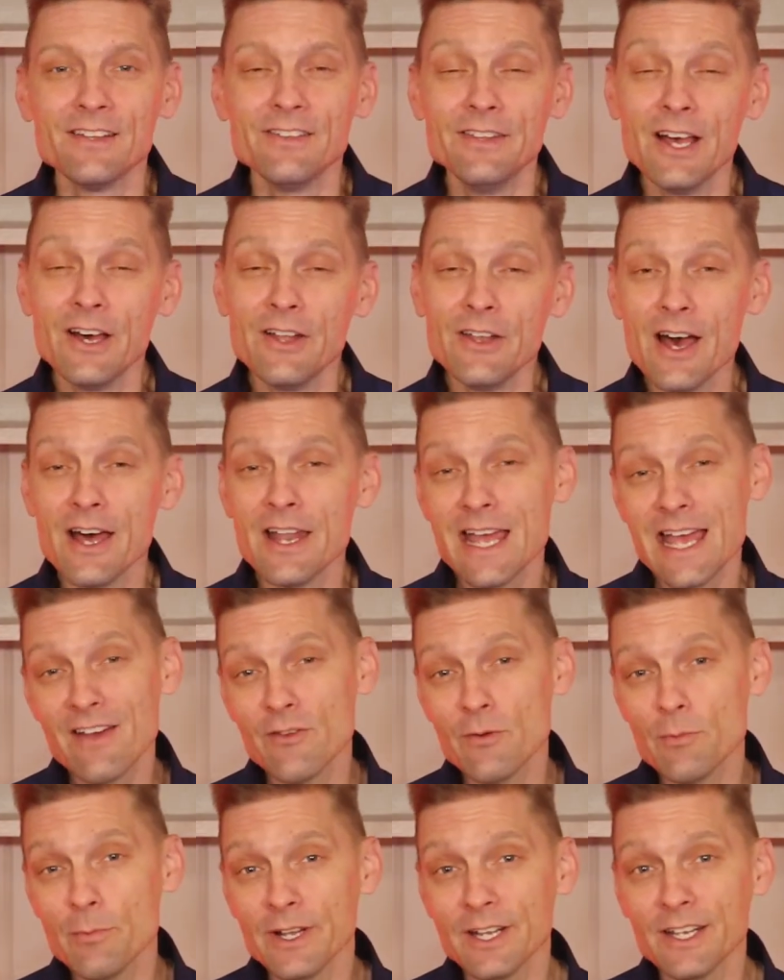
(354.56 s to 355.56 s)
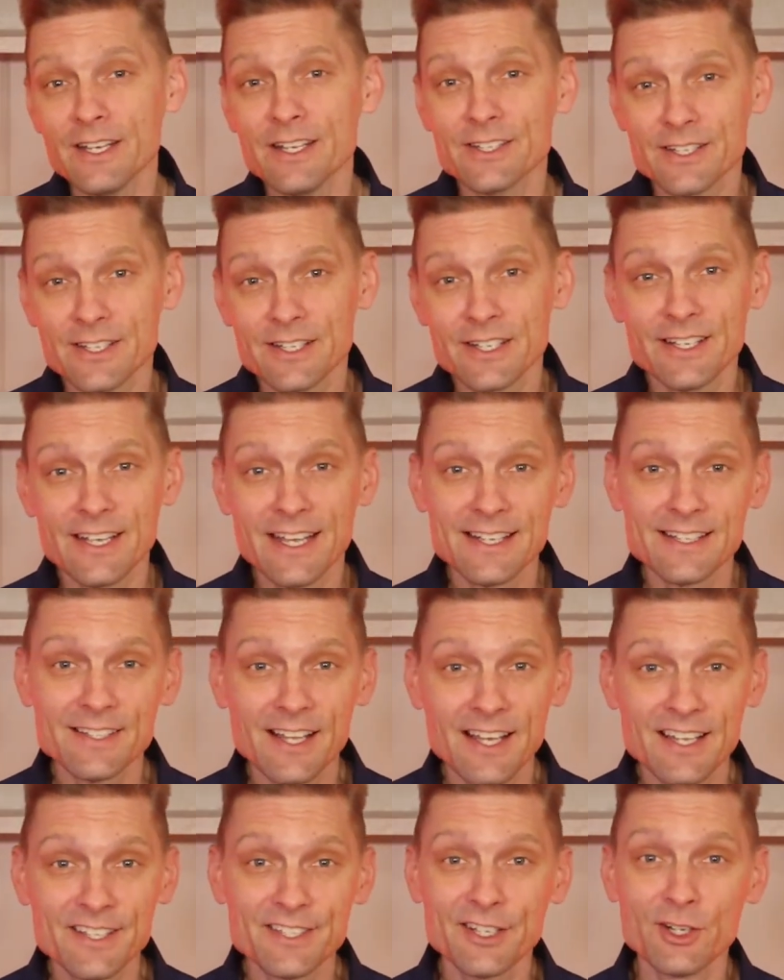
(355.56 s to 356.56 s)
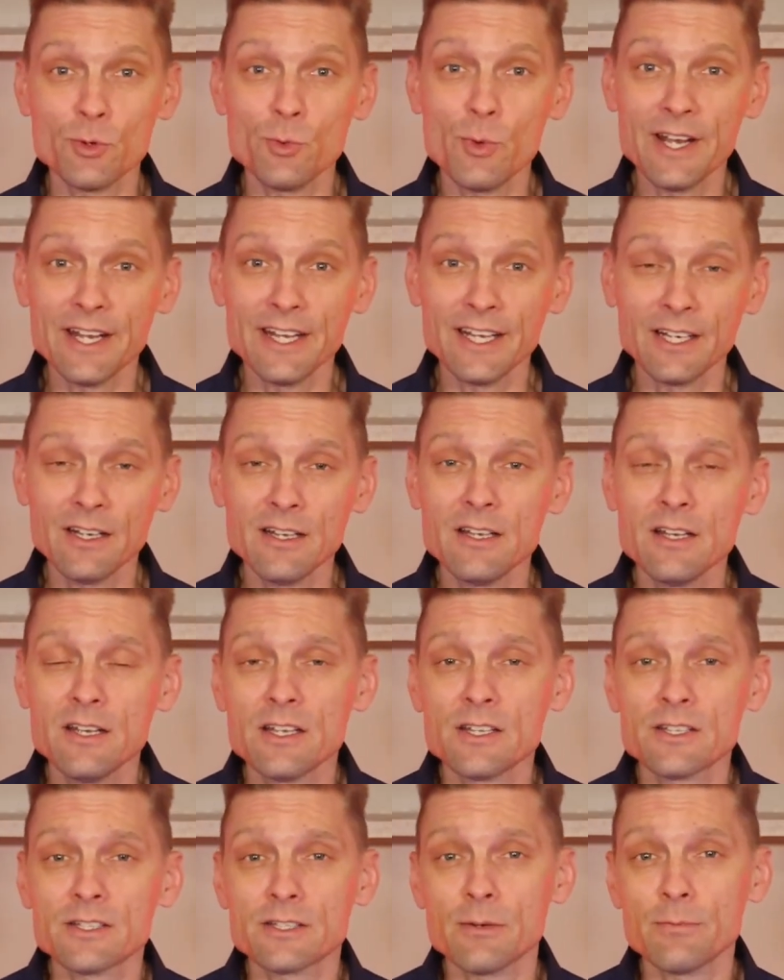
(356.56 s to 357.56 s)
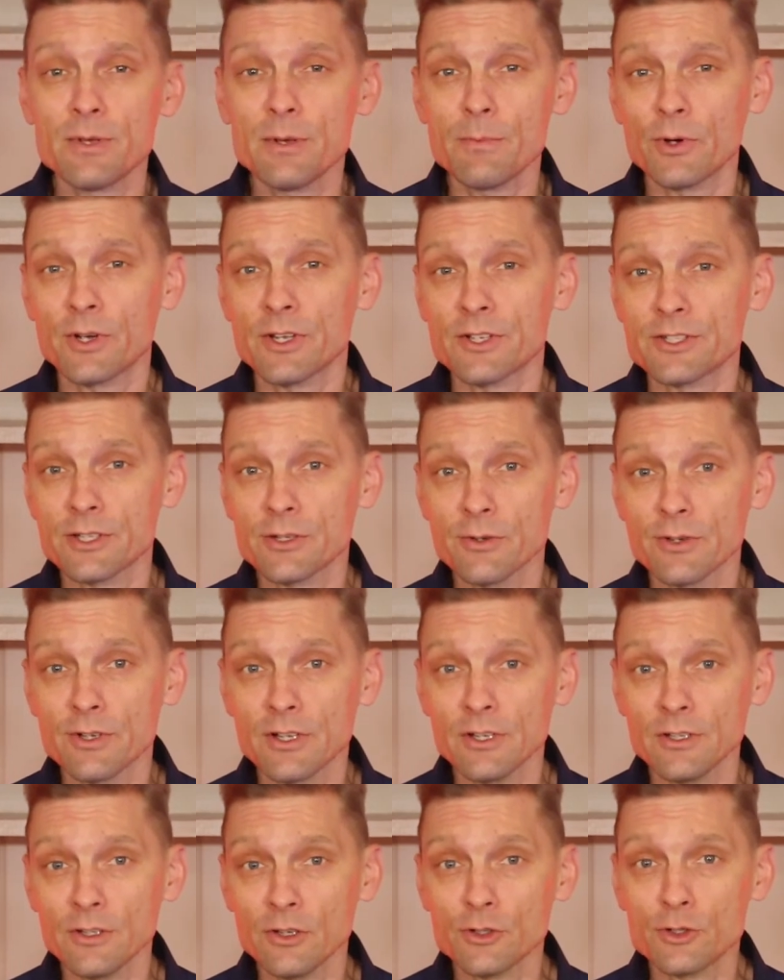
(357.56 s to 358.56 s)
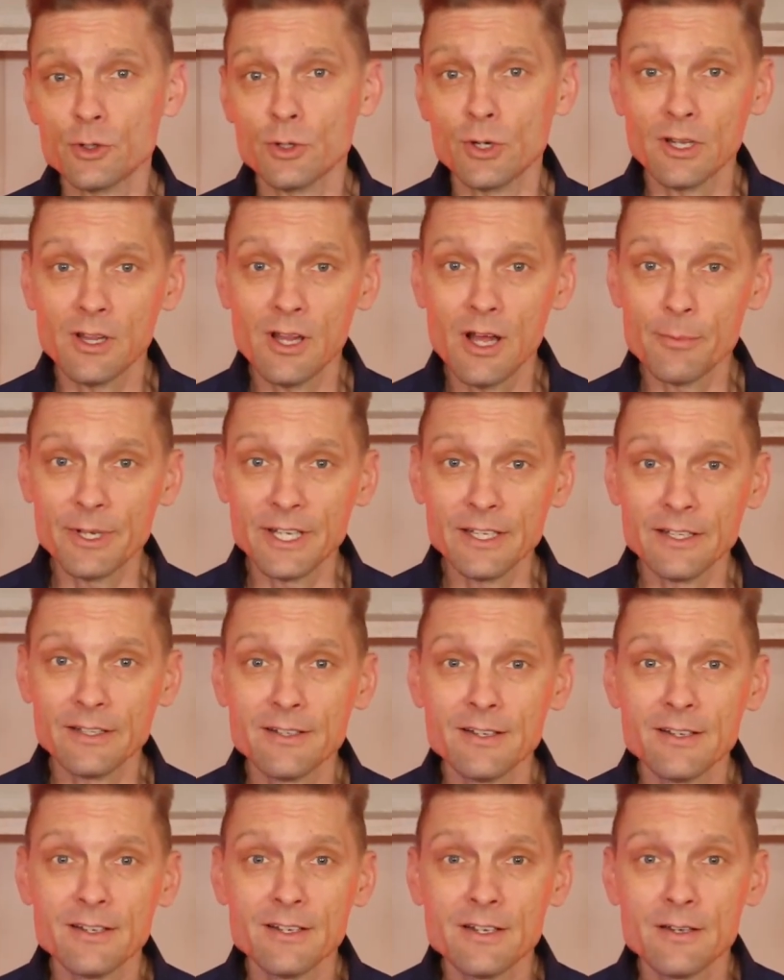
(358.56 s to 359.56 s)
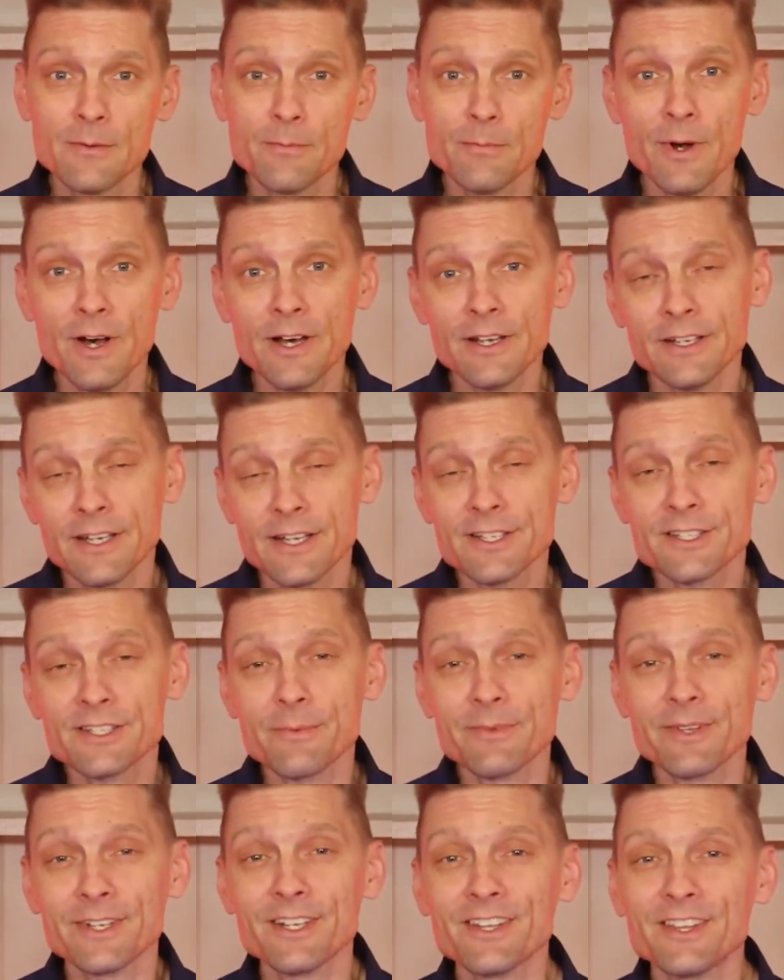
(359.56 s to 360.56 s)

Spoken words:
Now, not everybody is into dance lights at a wedding. Some people consider it a little too clubby, but it is something to